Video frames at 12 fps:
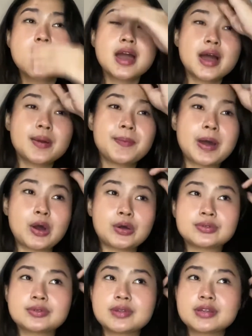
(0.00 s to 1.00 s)

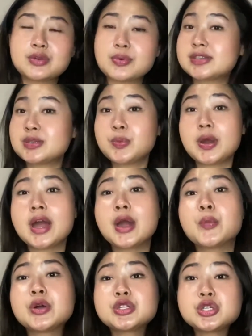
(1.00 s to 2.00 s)
about the reason why
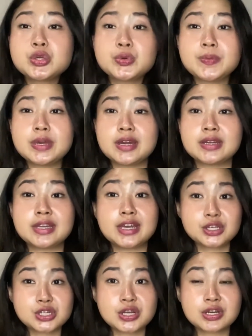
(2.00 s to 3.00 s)
I want to be an
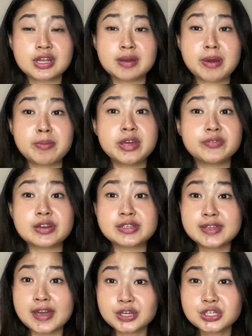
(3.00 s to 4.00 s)
intern in public
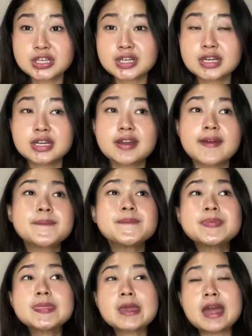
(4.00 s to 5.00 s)
affairs section,
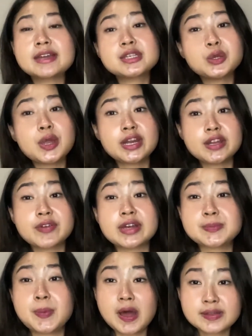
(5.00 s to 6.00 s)
as creative
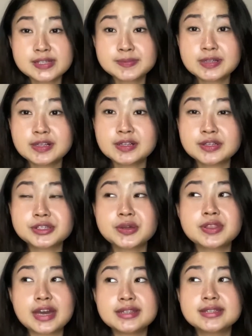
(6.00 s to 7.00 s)
as possible.
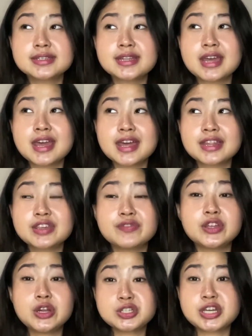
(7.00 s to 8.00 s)
So that's the
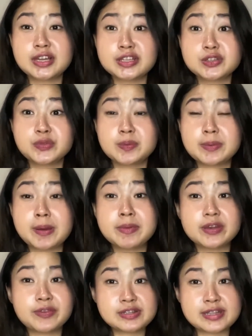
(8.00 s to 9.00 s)
video challenge from the
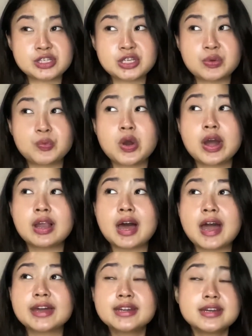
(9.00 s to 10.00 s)
public affairs section. While
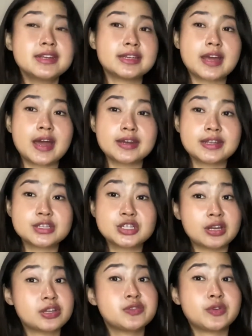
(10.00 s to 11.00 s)
I didn't get any
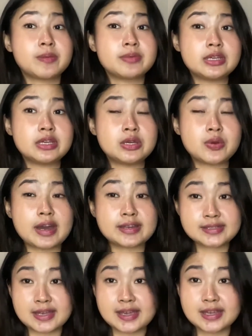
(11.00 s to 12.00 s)
challenge from the
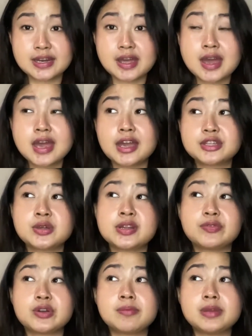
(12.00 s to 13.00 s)
USA, it's
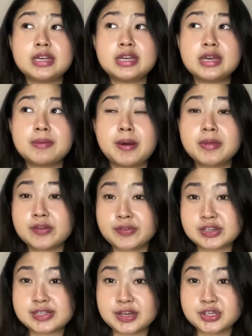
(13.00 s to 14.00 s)
only from the public
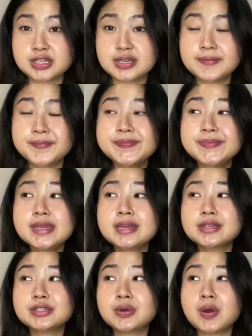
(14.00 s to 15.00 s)
affairs section.
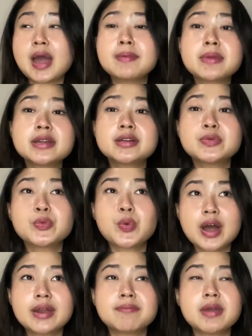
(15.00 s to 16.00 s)
So I made a
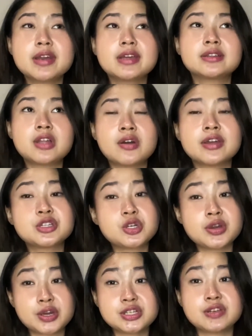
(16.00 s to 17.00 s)
1-minute long
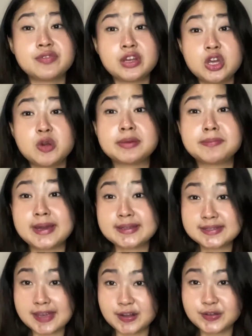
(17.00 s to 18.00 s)
introduction video about
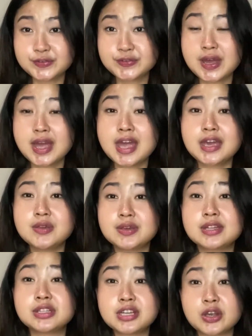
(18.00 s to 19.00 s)
myself. You
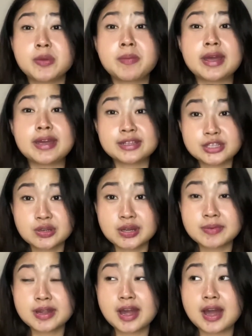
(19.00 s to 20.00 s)
can check on my
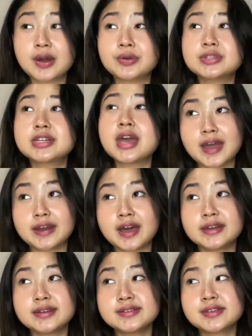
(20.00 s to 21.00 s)
Instagram account. And
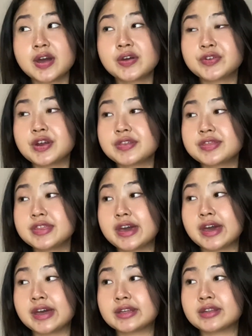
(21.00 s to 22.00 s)
I discovered that